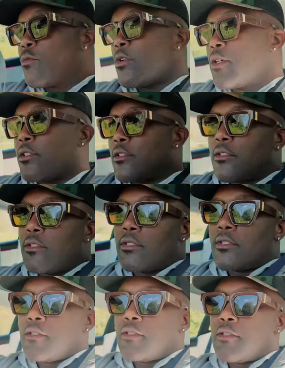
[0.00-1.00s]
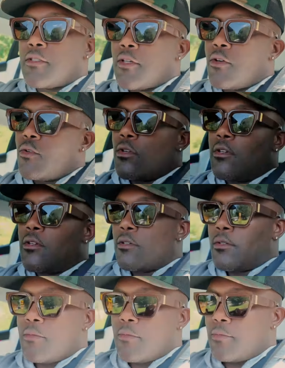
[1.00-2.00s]
one, so
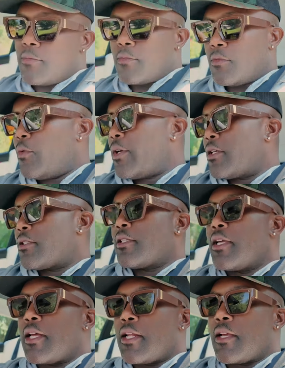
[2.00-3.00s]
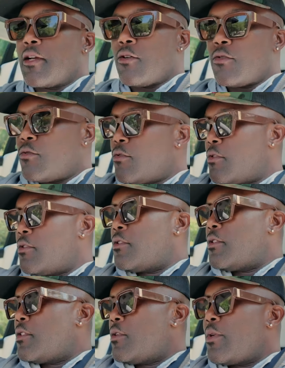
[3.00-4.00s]
we're gonna see how that go.
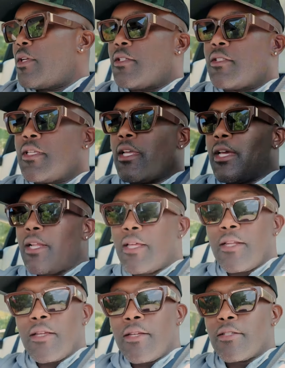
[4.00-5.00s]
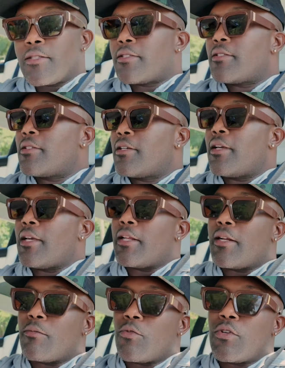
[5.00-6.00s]
We're gonna see how that is, and
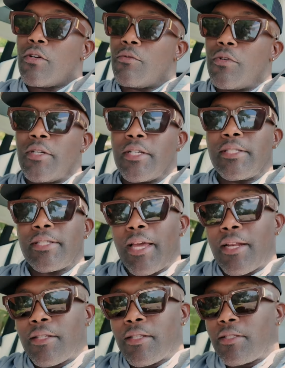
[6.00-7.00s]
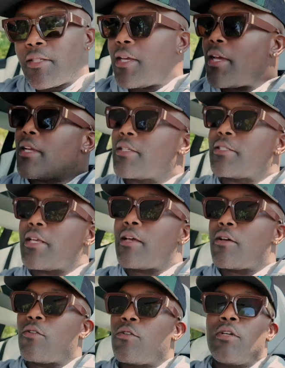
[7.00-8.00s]
I'm real excited to see how it
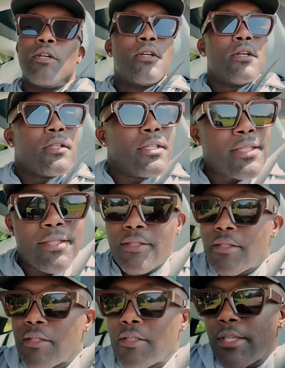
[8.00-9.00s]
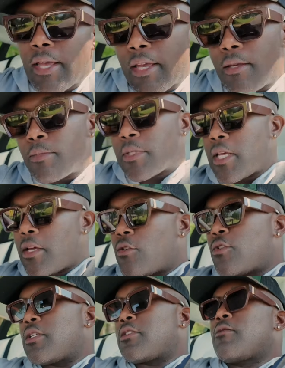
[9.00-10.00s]
sounds. This is the same sound
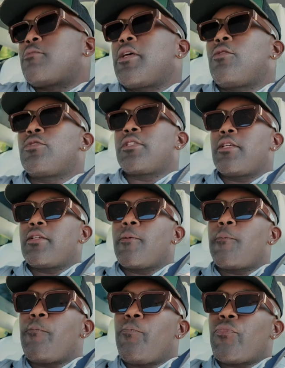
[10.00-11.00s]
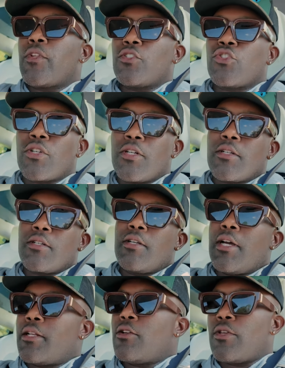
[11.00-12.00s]
system that was in the truck.
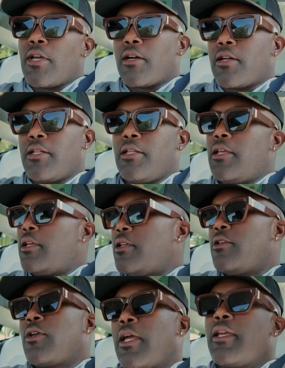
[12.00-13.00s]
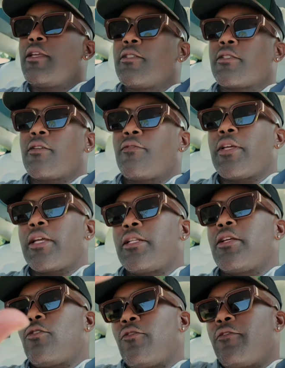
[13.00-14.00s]
I know y'all couldn't hear, you can't hear stuff like
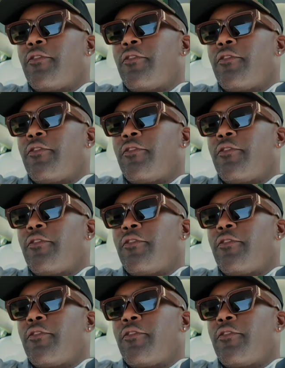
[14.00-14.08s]
that on